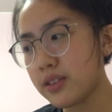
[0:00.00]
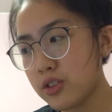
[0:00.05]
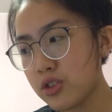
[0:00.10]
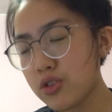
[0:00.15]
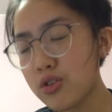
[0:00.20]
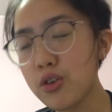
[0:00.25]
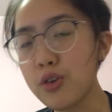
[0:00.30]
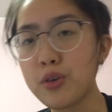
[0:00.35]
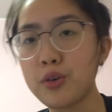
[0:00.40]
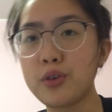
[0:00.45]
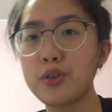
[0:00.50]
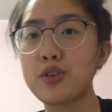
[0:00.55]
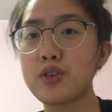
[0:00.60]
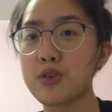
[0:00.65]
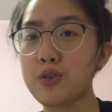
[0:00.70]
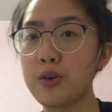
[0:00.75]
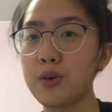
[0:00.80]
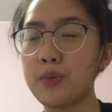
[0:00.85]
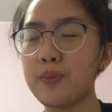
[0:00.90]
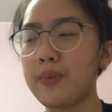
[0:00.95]

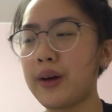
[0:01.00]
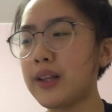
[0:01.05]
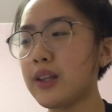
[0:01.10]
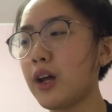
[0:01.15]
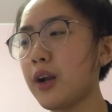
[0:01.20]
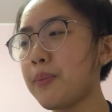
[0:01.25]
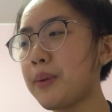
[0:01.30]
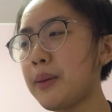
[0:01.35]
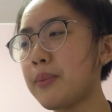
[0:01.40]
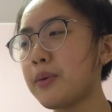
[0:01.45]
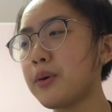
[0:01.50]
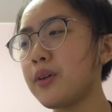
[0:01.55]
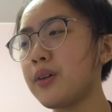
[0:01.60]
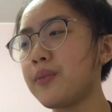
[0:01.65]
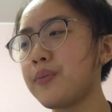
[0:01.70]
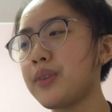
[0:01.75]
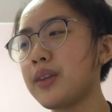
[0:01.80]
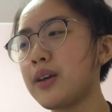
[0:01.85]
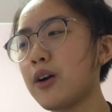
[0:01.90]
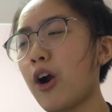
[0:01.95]
True. A lot of
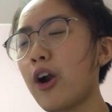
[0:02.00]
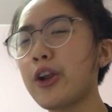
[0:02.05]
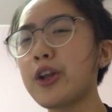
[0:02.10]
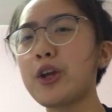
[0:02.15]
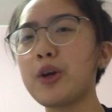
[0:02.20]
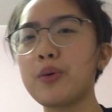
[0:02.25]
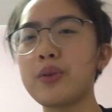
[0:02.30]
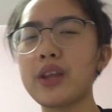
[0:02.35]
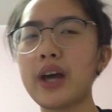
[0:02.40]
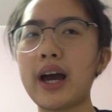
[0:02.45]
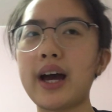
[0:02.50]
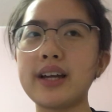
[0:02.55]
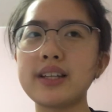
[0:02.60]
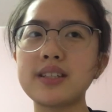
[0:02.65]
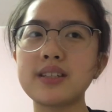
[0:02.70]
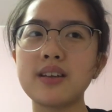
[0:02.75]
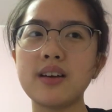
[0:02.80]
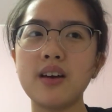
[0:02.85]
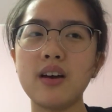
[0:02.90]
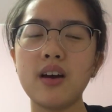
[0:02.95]
people argue
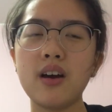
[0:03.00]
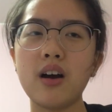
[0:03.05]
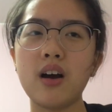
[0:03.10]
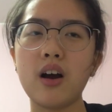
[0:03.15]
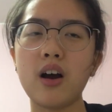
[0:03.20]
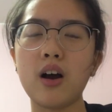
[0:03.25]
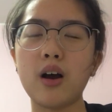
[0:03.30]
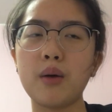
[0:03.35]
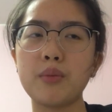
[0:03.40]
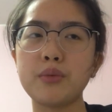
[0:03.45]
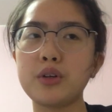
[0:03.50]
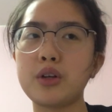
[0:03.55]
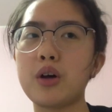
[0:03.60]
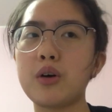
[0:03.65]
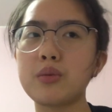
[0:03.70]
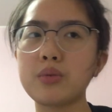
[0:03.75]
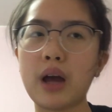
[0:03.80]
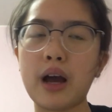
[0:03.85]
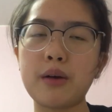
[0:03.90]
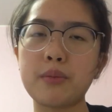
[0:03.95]
that,
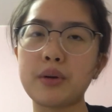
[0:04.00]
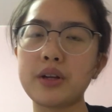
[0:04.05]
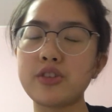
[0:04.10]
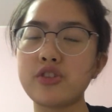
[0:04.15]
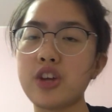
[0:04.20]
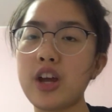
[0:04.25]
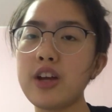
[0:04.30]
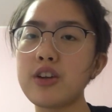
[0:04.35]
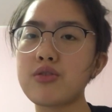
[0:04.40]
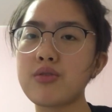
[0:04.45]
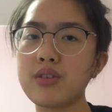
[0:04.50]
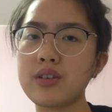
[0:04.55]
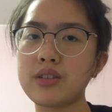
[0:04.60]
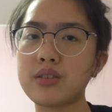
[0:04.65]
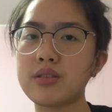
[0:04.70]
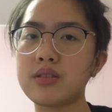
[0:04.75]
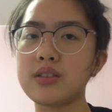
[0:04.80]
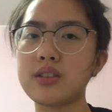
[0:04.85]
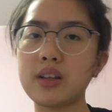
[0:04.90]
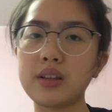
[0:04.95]
how
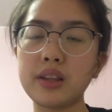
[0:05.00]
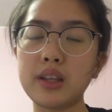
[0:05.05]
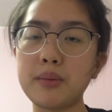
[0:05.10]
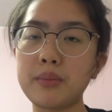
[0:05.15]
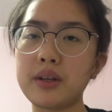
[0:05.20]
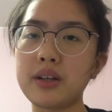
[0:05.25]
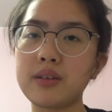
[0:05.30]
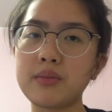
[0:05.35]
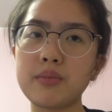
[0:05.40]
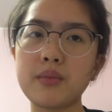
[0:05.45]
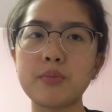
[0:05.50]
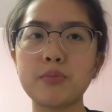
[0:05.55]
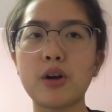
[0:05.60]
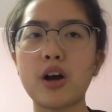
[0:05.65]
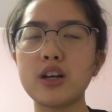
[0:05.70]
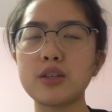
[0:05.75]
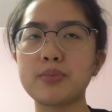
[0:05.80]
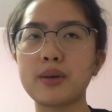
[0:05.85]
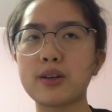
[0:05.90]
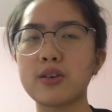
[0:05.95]
Enchantress is unlimited,
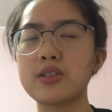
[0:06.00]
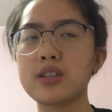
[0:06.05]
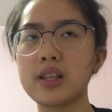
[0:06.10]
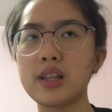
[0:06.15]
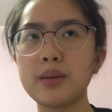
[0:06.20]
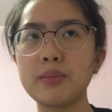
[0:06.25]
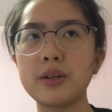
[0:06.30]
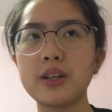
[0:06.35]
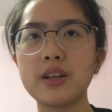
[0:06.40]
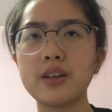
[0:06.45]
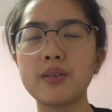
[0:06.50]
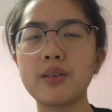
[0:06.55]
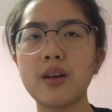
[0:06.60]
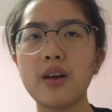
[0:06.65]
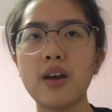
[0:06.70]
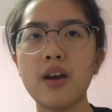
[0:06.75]
Prospector is unlimited,